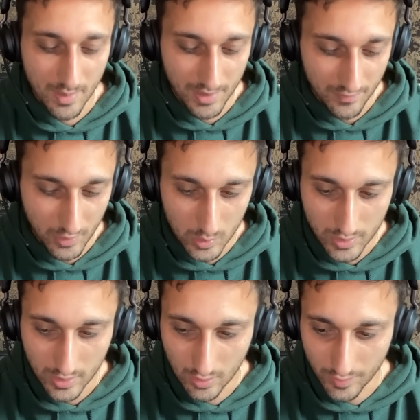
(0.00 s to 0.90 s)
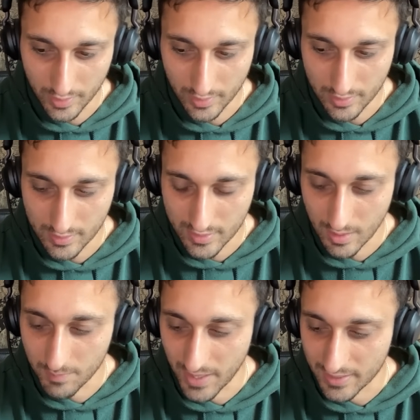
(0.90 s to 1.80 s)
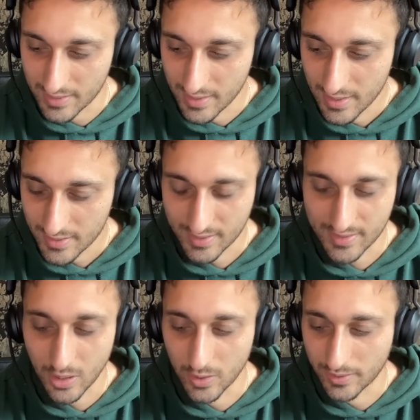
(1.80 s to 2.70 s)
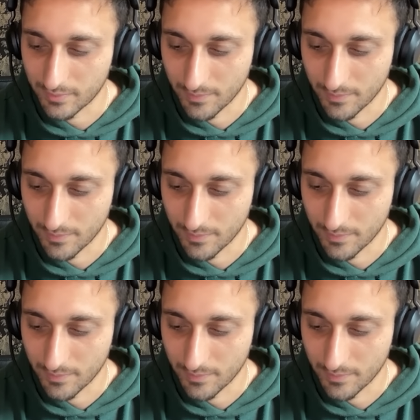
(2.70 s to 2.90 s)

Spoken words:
I mean, if you look at all the subnets, it's like still,